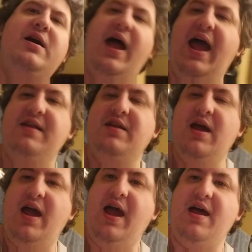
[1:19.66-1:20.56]
And
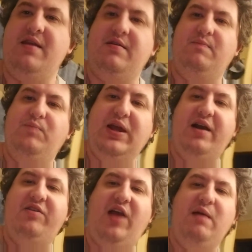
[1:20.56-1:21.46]
and
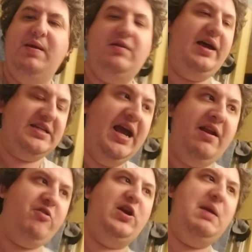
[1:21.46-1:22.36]
because I'm in like 10
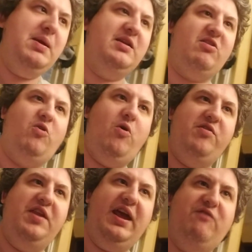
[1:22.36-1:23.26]
other gaming
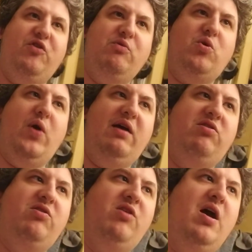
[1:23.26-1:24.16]
discords and I get friend
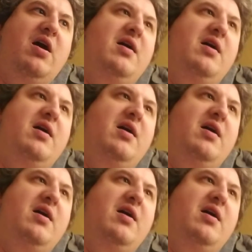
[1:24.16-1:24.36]
requests,